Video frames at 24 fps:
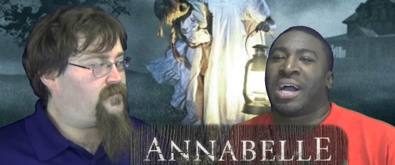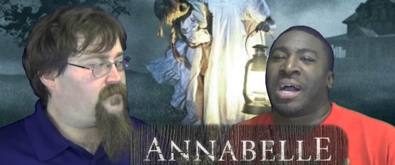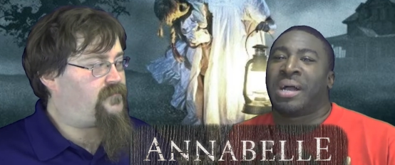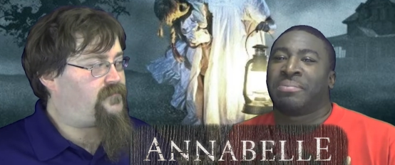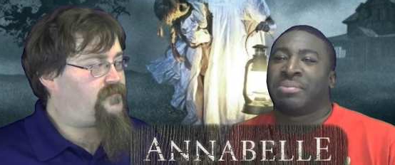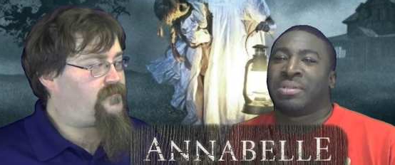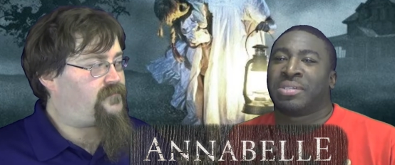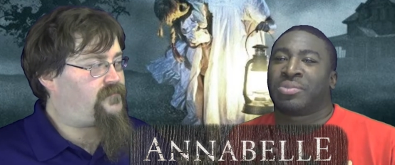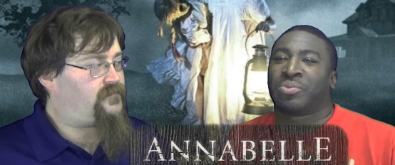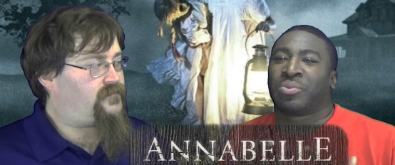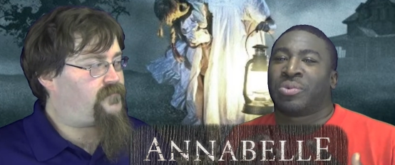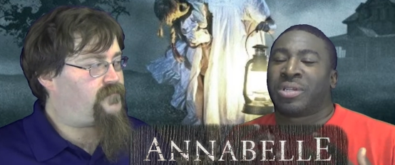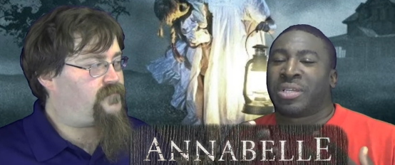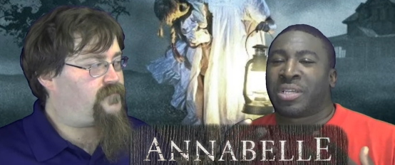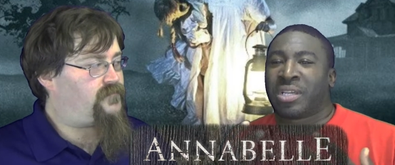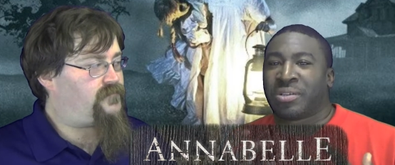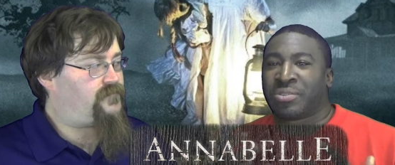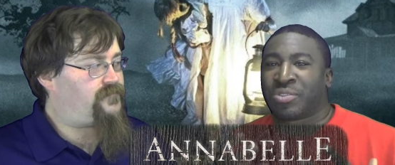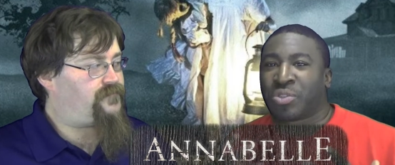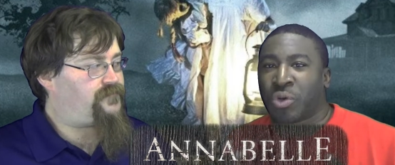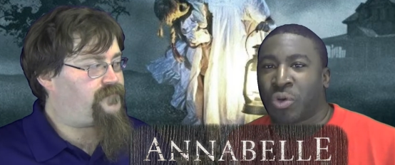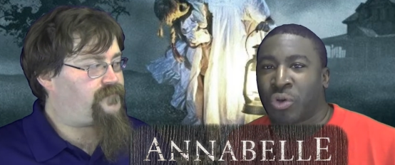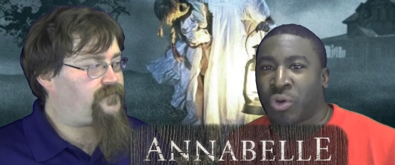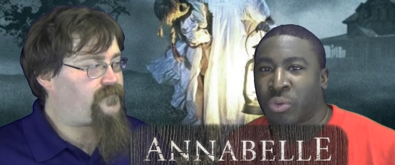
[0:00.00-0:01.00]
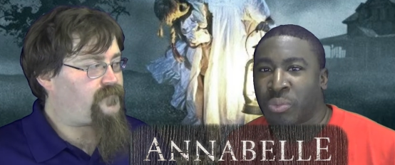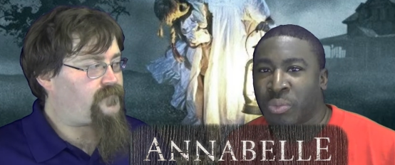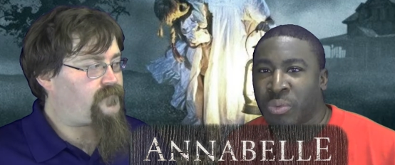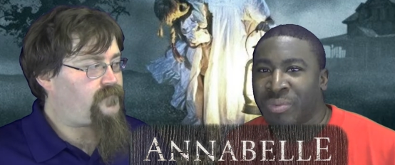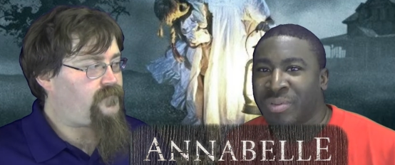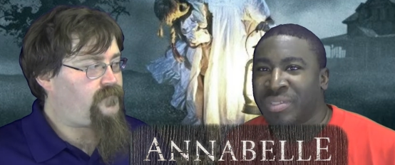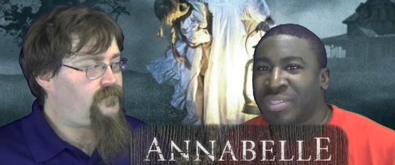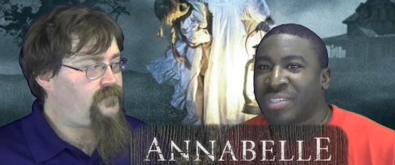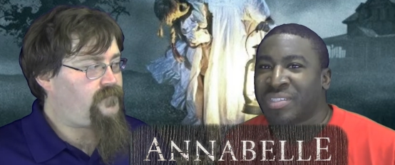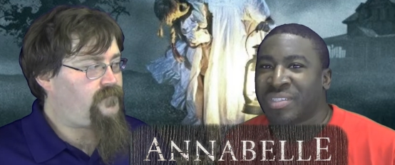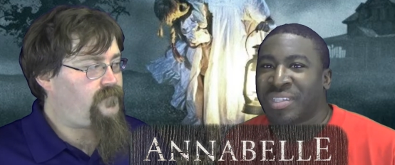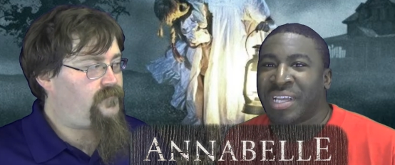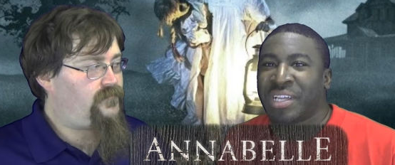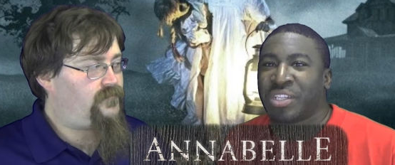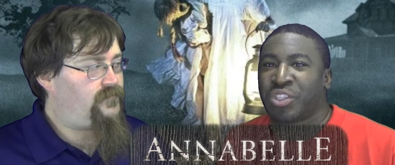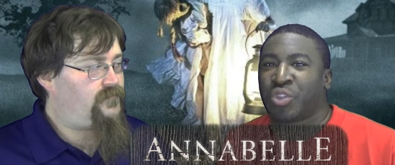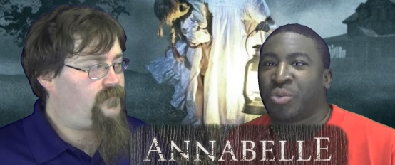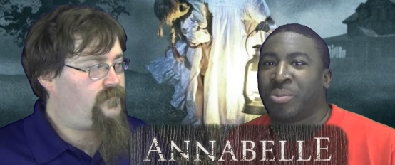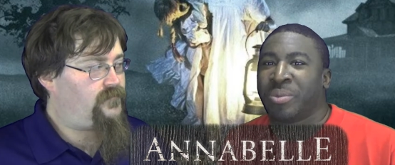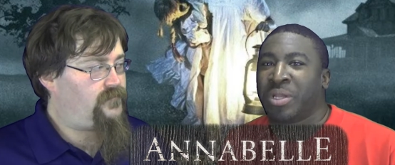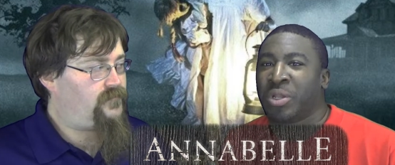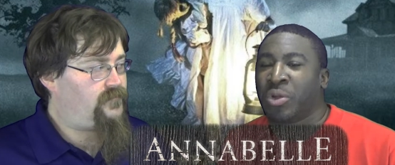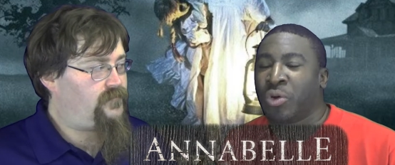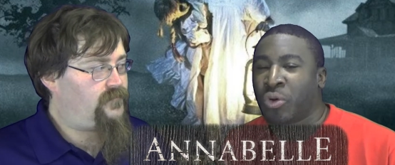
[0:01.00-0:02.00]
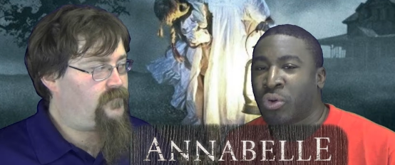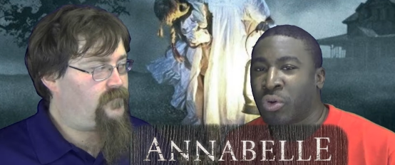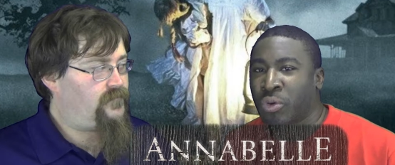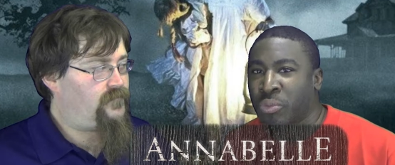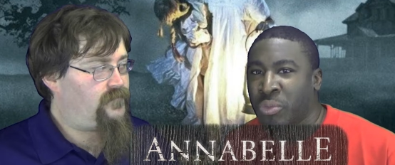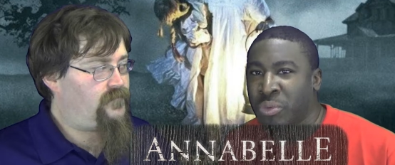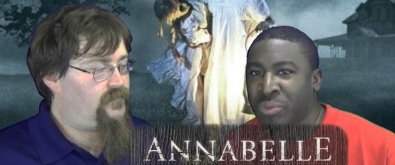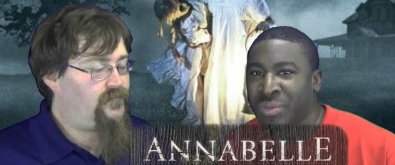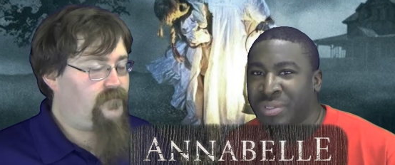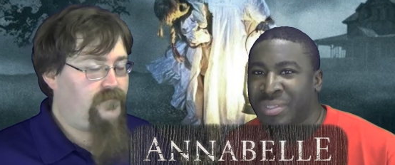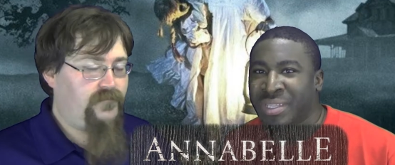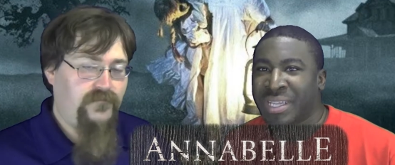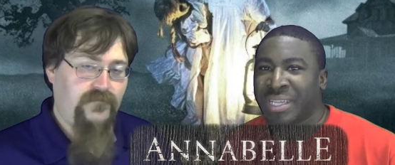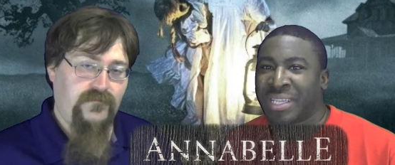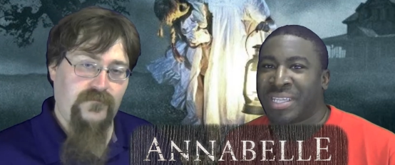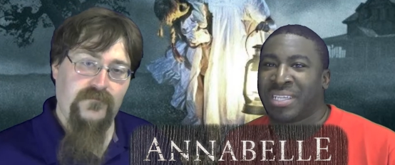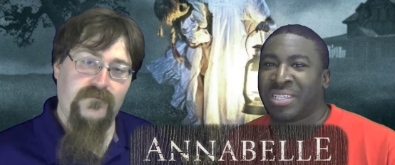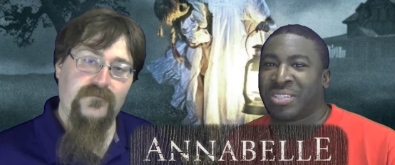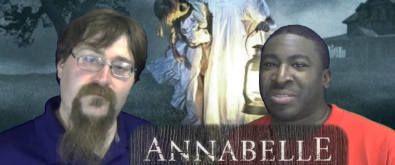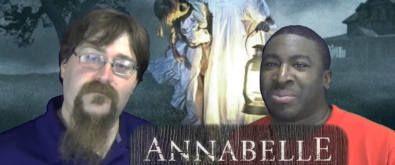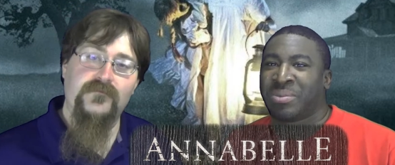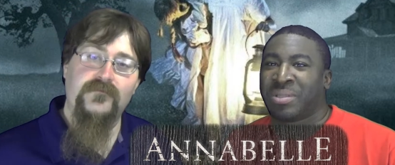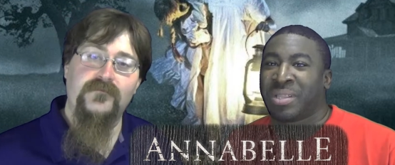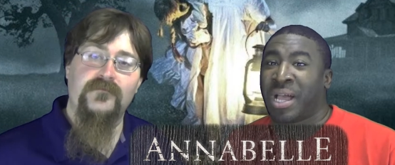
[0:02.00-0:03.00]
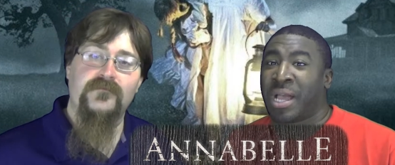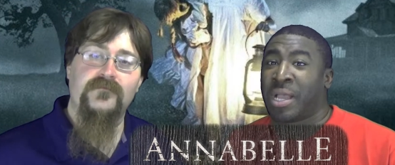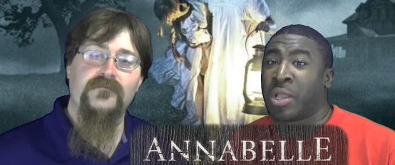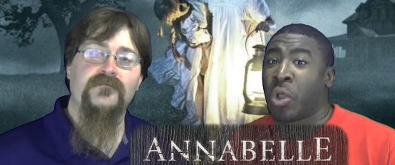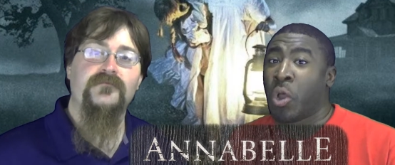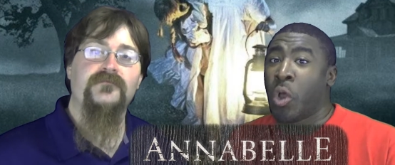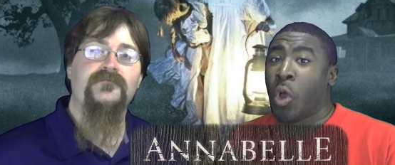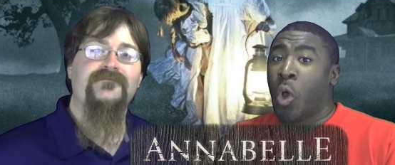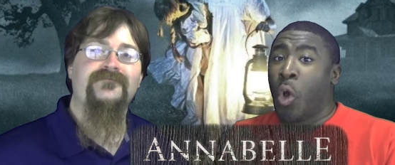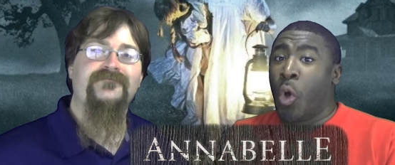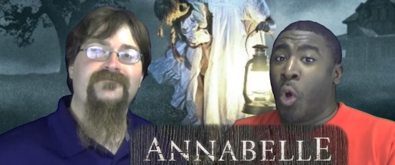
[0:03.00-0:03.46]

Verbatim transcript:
Speaker 1: I'm just when it comes to horror movies, there's not too many horror movies that gets me like,